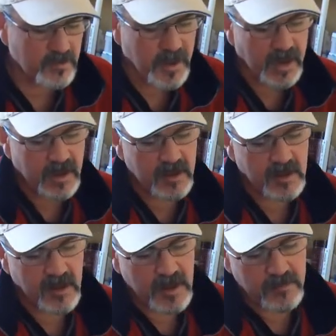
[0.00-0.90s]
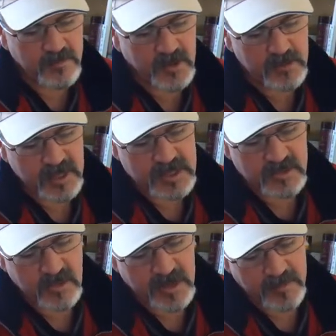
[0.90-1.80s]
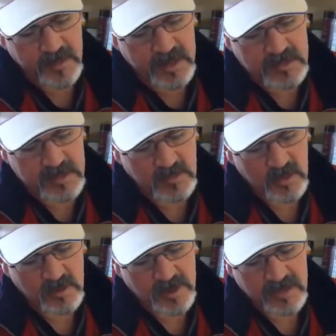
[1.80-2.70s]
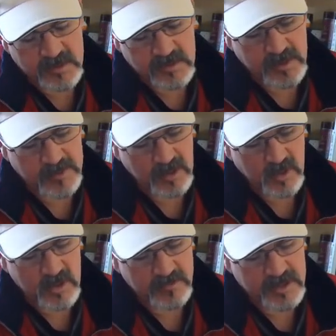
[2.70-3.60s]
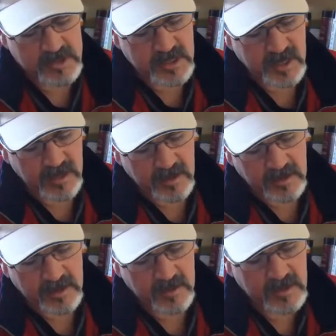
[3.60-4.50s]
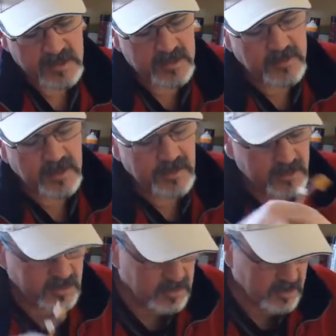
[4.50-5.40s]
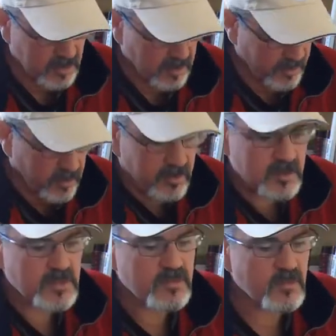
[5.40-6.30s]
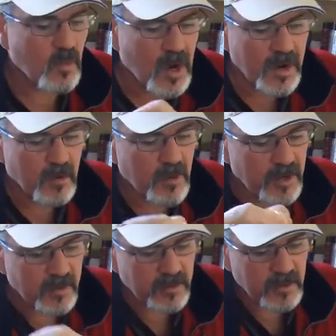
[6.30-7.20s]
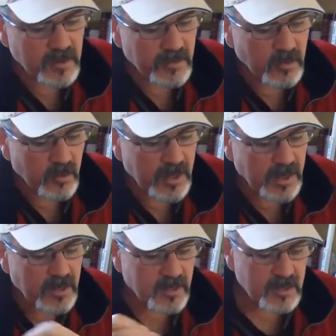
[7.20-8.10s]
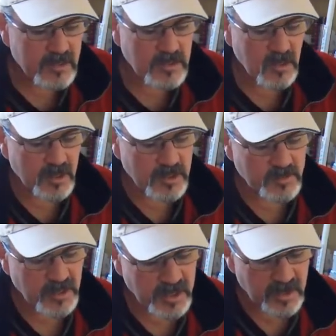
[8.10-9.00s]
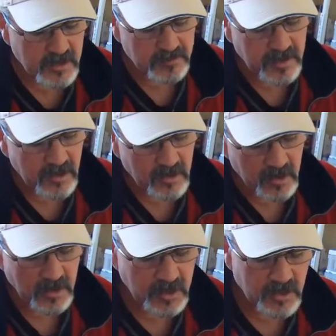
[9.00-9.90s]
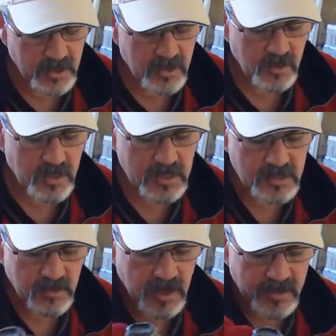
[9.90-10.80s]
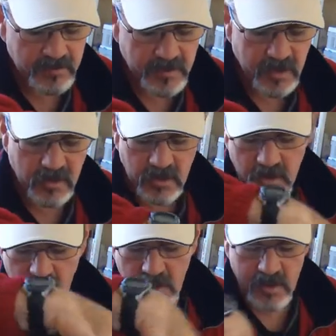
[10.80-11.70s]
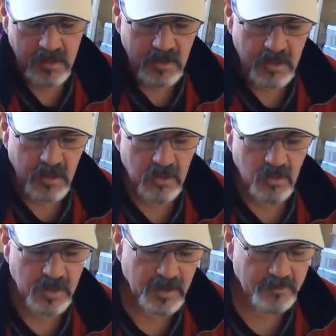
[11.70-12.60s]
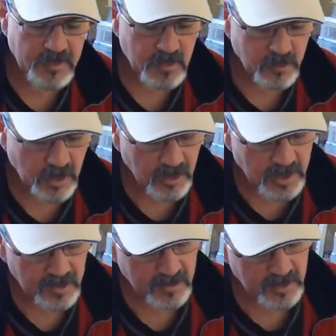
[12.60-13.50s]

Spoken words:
back up, pretty much right up against the motor mount, or maybe a quarter of an inch ahead up, you know, because you've got this wire bundle here in the way. So when you're putting in your Velcro, you know, you don't need to run your Velcro all the way up to the bulkhead or